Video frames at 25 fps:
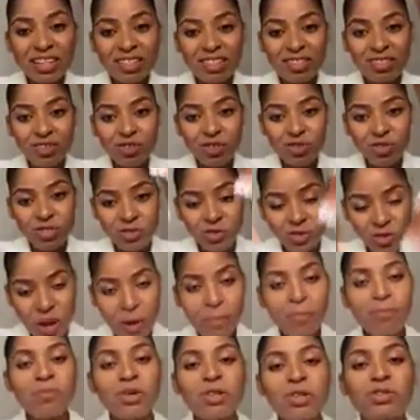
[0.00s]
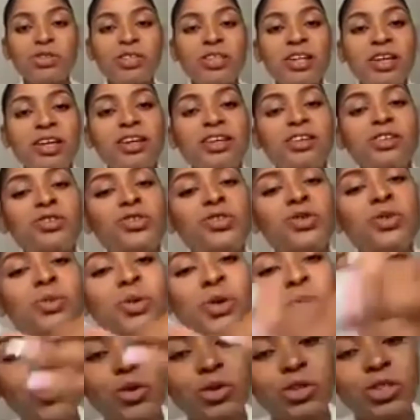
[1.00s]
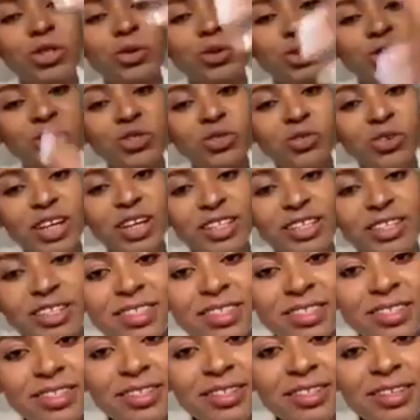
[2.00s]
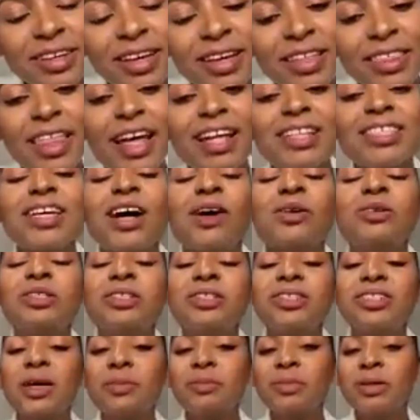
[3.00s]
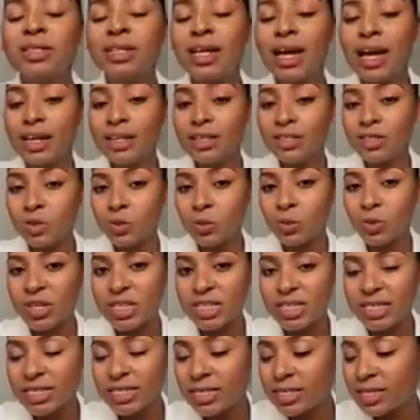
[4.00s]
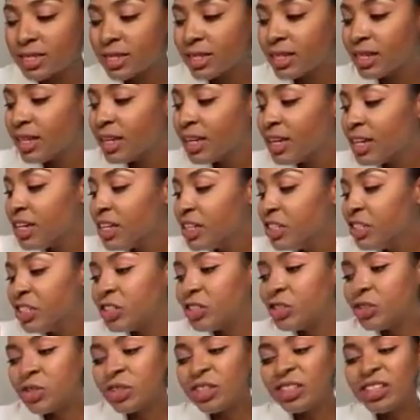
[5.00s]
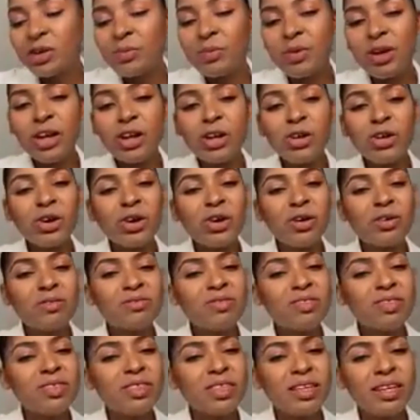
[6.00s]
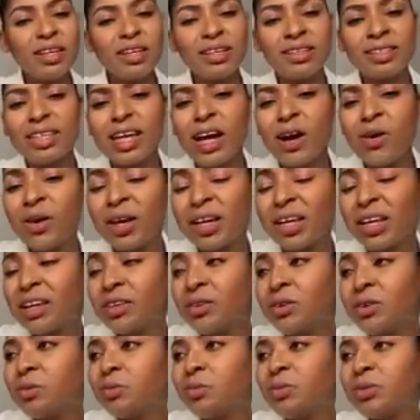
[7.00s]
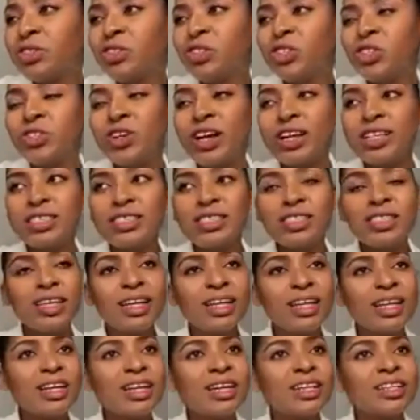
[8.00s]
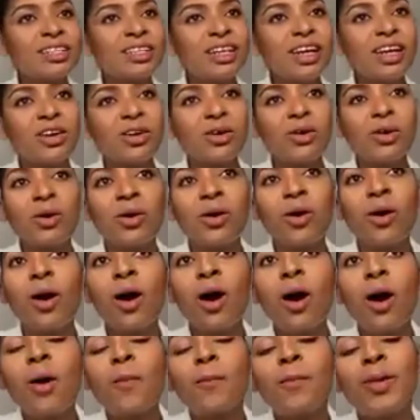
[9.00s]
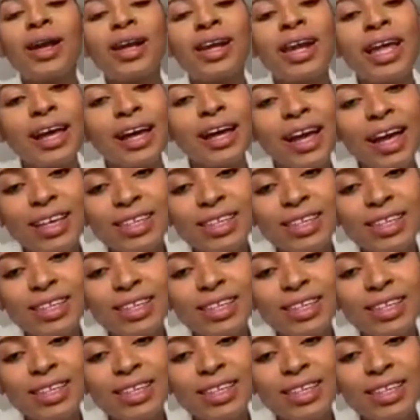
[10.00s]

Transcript: If they jump me today, tomorrow she was ready. That's how determined Alice was. She told them a lot of things, how I cannot be trusted and all.